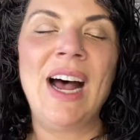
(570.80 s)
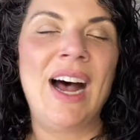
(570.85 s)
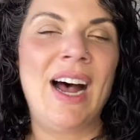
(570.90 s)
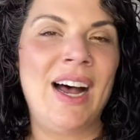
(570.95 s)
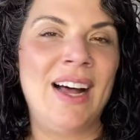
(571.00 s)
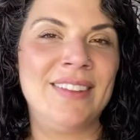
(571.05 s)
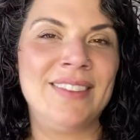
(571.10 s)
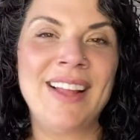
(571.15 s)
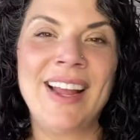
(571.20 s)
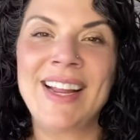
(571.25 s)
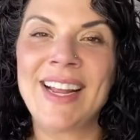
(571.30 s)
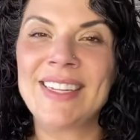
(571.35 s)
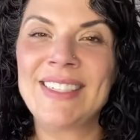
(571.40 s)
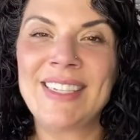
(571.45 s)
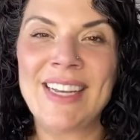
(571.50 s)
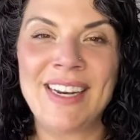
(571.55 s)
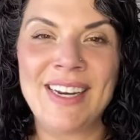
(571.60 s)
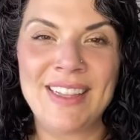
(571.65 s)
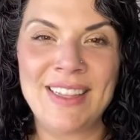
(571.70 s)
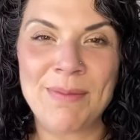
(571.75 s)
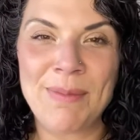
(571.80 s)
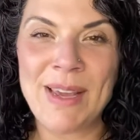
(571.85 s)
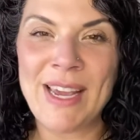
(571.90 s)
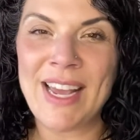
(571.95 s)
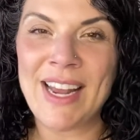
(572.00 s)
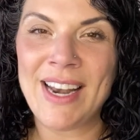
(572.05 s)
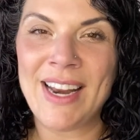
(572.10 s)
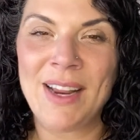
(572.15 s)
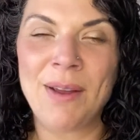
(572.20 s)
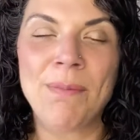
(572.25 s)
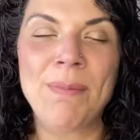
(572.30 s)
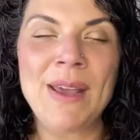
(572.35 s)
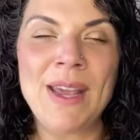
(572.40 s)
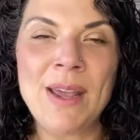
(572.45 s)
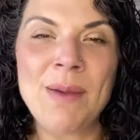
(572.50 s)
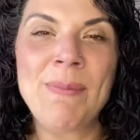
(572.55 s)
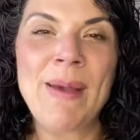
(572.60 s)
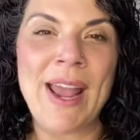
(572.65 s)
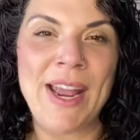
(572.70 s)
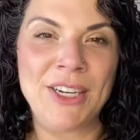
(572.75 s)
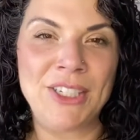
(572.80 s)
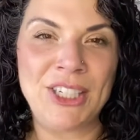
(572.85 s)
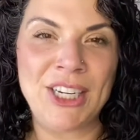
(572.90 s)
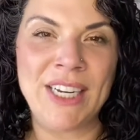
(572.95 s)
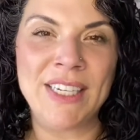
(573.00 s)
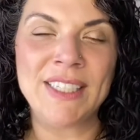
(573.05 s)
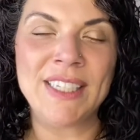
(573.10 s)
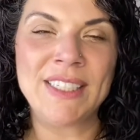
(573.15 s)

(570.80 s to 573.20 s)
Like I said in the beginning, be patient.